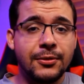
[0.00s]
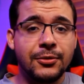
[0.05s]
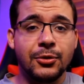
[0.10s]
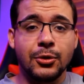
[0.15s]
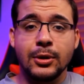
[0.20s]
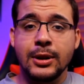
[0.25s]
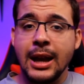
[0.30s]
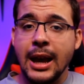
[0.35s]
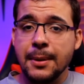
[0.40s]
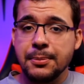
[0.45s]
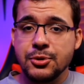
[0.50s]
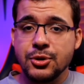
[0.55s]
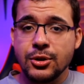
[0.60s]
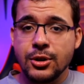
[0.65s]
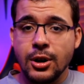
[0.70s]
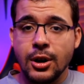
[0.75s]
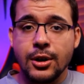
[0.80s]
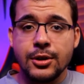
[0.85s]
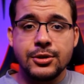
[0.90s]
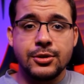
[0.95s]
for capture
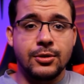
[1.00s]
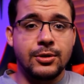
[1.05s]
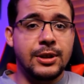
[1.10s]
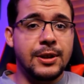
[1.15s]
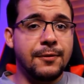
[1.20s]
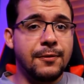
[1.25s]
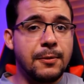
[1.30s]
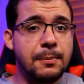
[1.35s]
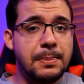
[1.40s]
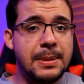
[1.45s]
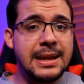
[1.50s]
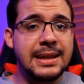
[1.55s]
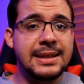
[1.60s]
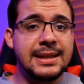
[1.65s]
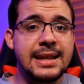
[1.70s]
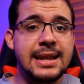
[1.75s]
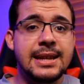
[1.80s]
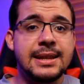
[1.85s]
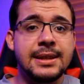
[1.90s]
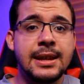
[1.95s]
cards or different
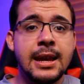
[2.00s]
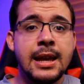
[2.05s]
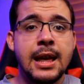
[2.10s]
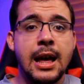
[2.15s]
PCs,